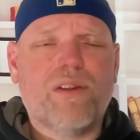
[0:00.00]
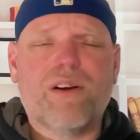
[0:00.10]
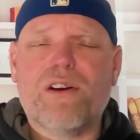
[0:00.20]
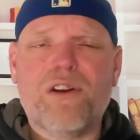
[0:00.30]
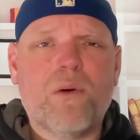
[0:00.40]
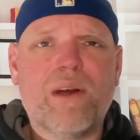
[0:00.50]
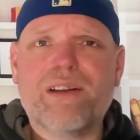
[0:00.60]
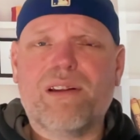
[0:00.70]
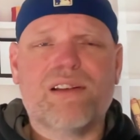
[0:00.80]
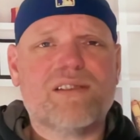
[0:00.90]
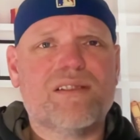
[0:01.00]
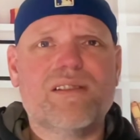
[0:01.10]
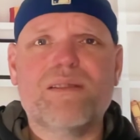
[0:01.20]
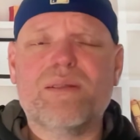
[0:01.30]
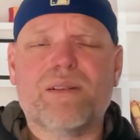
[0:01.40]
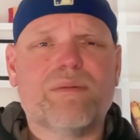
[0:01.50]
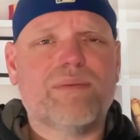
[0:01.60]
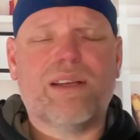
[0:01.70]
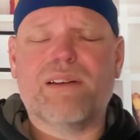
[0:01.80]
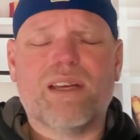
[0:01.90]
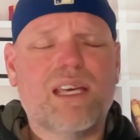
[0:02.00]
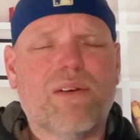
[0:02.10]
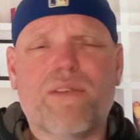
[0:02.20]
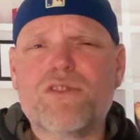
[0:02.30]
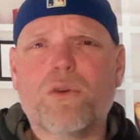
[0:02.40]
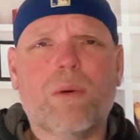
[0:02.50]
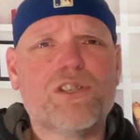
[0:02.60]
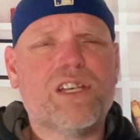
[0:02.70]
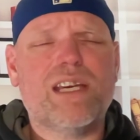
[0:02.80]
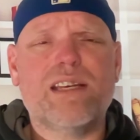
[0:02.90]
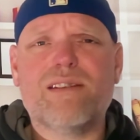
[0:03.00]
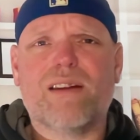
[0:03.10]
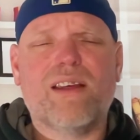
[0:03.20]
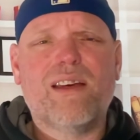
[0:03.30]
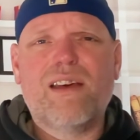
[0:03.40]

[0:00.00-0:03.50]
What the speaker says: They're annoying to listen to and give off so much heat, and